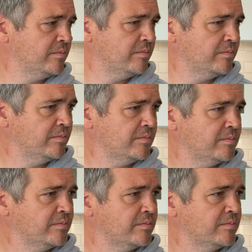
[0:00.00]

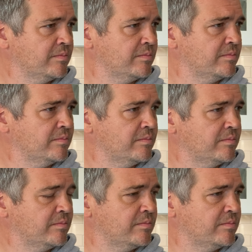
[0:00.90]

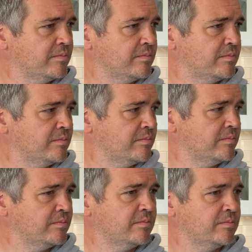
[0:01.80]

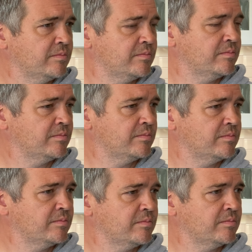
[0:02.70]

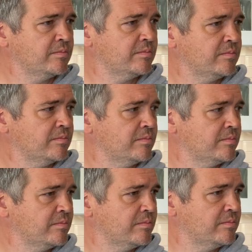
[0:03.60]

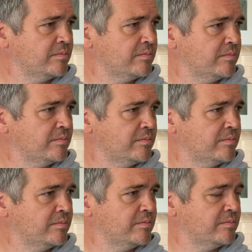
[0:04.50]

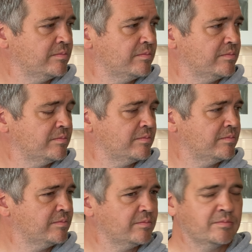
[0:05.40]

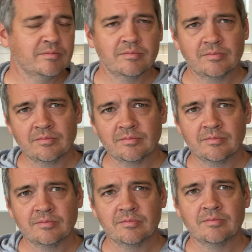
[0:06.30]

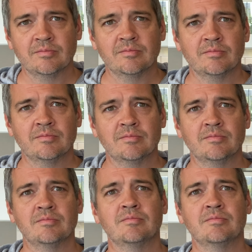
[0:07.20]
This person isn't speaking.